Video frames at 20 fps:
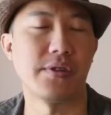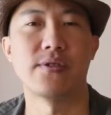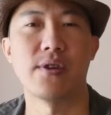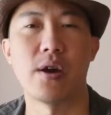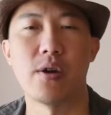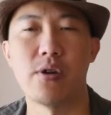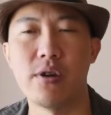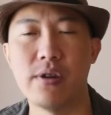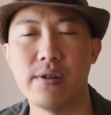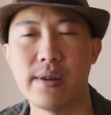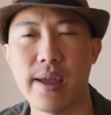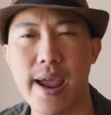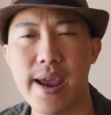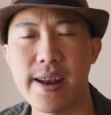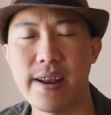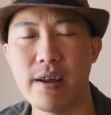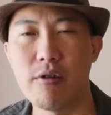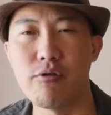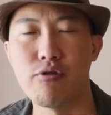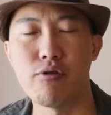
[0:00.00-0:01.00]
So you can
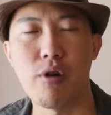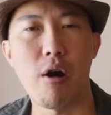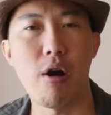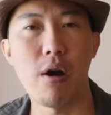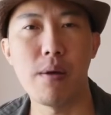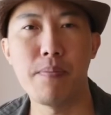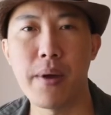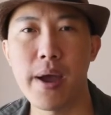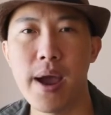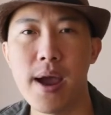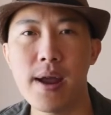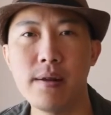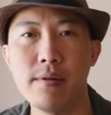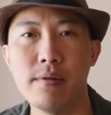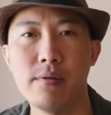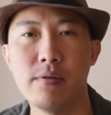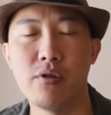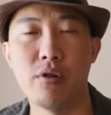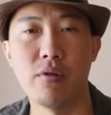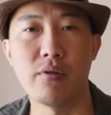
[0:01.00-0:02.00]
edit on your
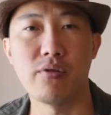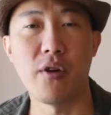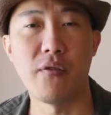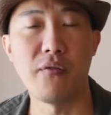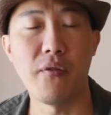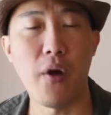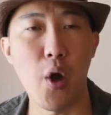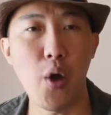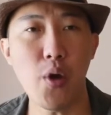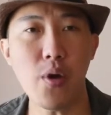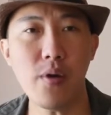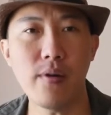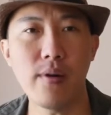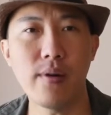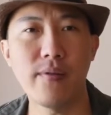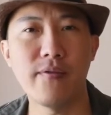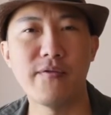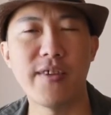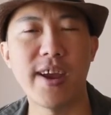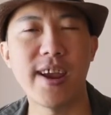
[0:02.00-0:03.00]
iPad, your, your phone,
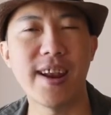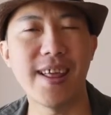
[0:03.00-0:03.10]
very